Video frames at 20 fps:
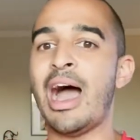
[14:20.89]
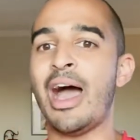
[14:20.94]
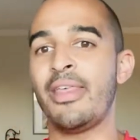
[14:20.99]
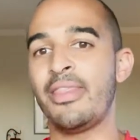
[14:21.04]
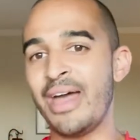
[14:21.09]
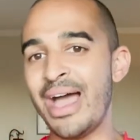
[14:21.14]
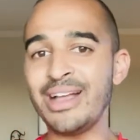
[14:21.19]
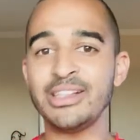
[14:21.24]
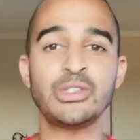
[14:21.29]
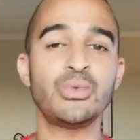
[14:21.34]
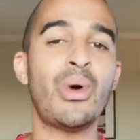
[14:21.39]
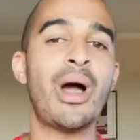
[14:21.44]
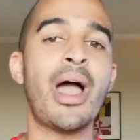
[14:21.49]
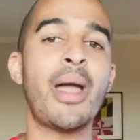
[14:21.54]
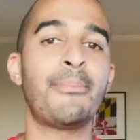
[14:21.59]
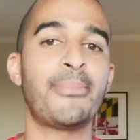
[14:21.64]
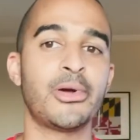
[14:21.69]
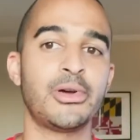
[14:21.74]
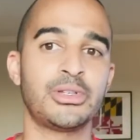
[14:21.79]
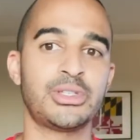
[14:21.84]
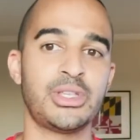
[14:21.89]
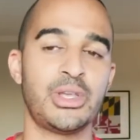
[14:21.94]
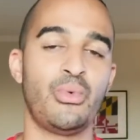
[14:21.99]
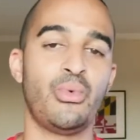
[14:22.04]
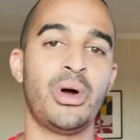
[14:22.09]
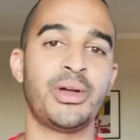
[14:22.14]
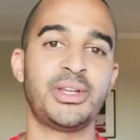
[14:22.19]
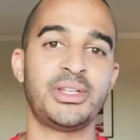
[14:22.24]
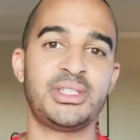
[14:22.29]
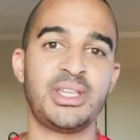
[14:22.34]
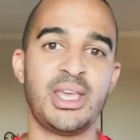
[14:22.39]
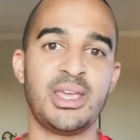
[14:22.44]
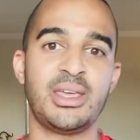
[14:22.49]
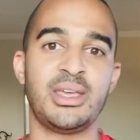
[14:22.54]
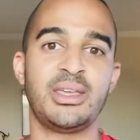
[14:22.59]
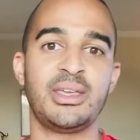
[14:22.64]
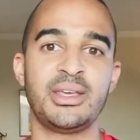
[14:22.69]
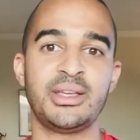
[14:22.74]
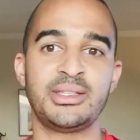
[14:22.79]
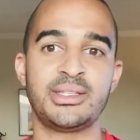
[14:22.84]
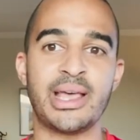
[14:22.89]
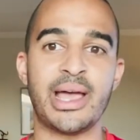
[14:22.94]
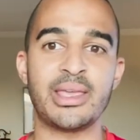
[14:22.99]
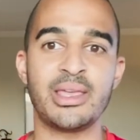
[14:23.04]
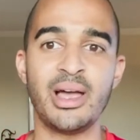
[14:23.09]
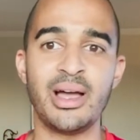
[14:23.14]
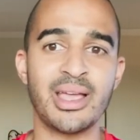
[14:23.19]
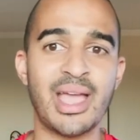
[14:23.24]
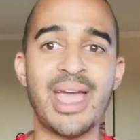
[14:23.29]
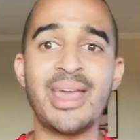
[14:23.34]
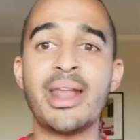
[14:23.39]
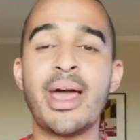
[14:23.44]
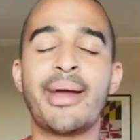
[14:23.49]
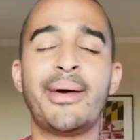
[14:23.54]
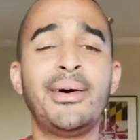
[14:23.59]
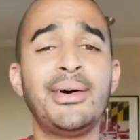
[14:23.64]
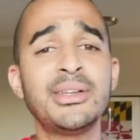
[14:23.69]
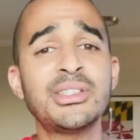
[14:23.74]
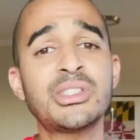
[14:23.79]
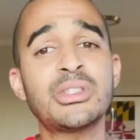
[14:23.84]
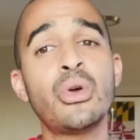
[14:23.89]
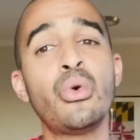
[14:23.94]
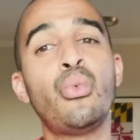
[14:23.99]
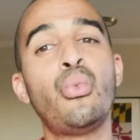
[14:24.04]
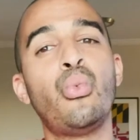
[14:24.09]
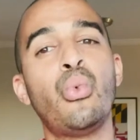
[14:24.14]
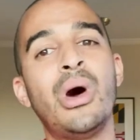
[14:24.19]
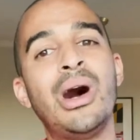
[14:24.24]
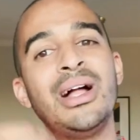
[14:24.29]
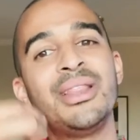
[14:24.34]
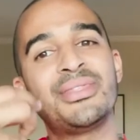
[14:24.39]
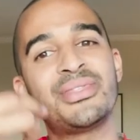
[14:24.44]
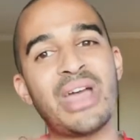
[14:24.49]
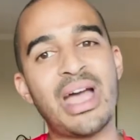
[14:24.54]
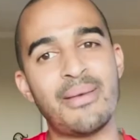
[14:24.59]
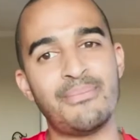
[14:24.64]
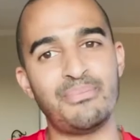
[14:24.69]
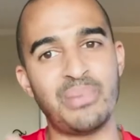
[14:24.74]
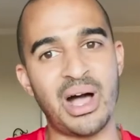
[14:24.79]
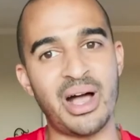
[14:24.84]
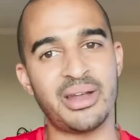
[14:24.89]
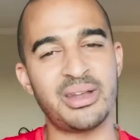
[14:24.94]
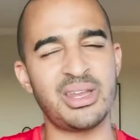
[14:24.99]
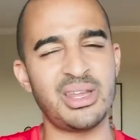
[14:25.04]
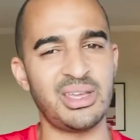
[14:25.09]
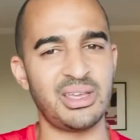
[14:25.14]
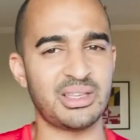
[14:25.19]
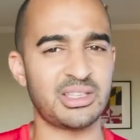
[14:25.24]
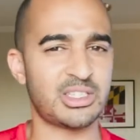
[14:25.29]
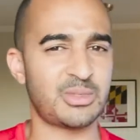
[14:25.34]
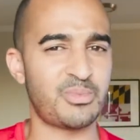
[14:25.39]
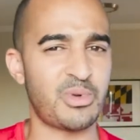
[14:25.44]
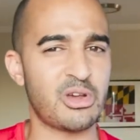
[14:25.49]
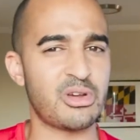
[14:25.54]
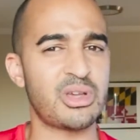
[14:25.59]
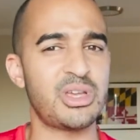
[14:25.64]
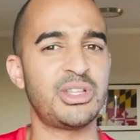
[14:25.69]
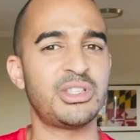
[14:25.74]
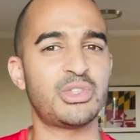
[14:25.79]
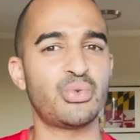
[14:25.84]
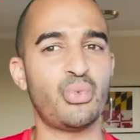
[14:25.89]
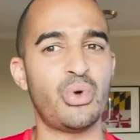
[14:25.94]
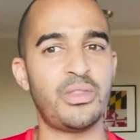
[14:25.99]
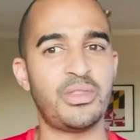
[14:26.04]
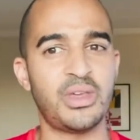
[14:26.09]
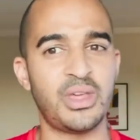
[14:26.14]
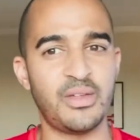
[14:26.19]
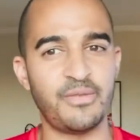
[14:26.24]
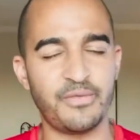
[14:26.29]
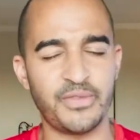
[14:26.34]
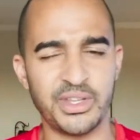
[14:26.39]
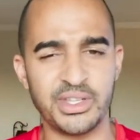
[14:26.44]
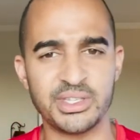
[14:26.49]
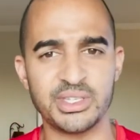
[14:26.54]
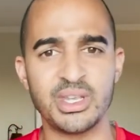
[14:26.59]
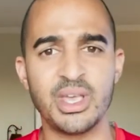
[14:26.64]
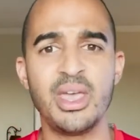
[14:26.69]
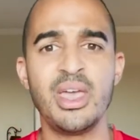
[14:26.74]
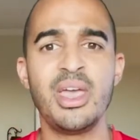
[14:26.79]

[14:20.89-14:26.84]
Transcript: That's why I personally want to take in kids that young. And I also want that bonding experience with infants